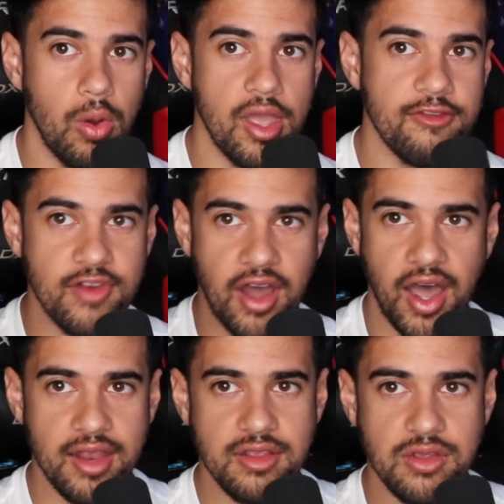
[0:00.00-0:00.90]
If
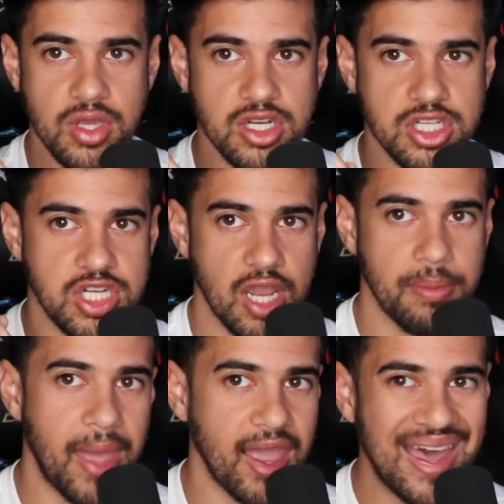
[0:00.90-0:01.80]
not, you can just check
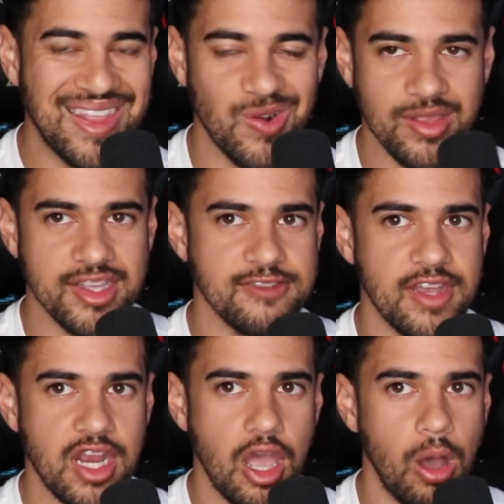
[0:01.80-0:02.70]
back either in this
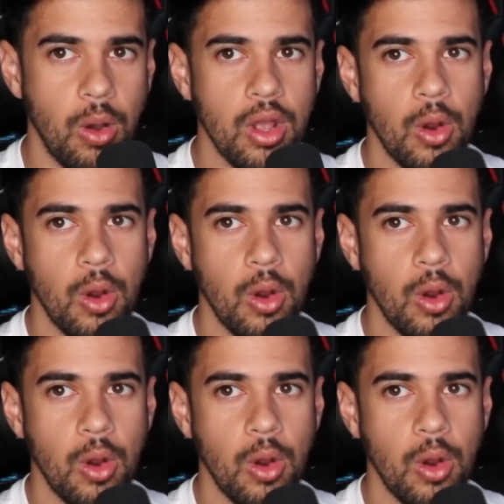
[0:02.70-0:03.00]
video